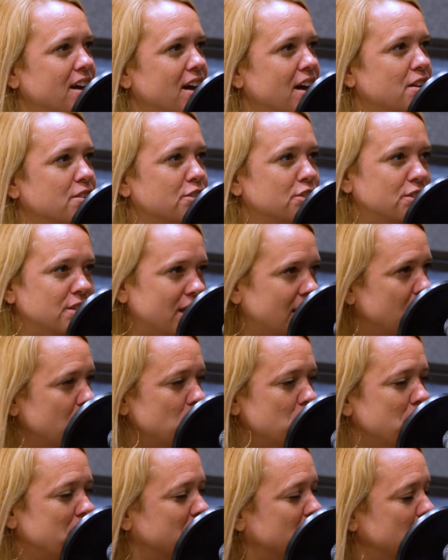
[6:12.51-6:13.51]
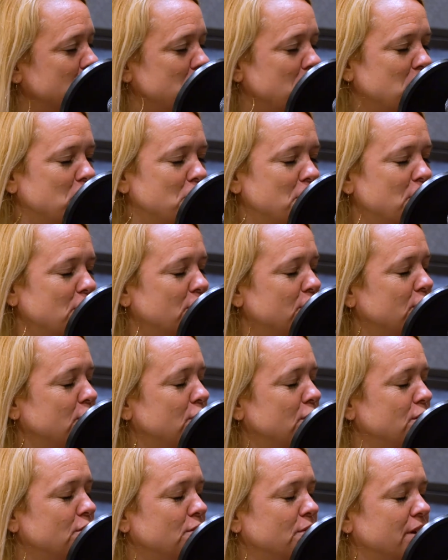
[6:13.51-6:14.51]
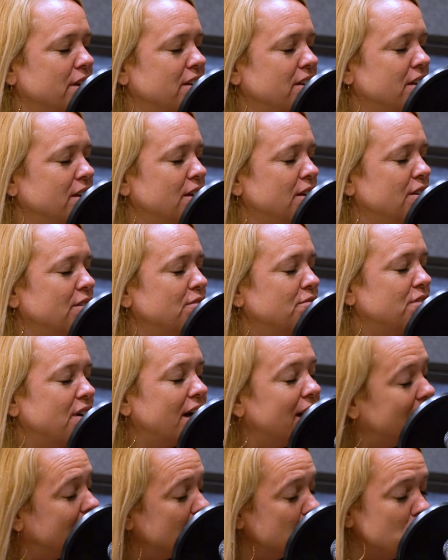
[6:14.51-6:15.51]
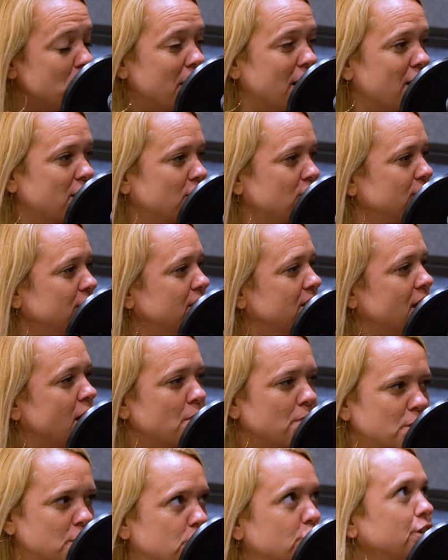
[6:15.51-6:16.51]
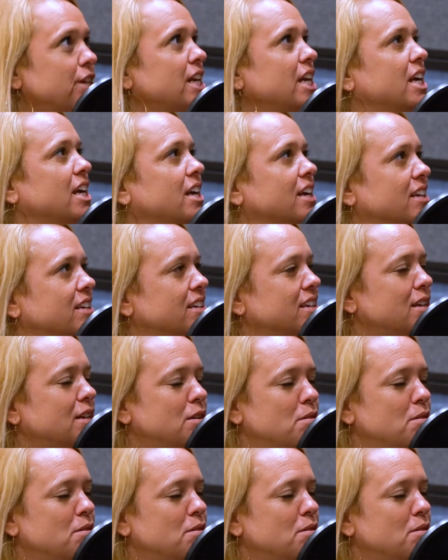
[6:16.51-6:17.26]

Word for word: understanding you're about something bigger than you and fighting in a battle and not retreating and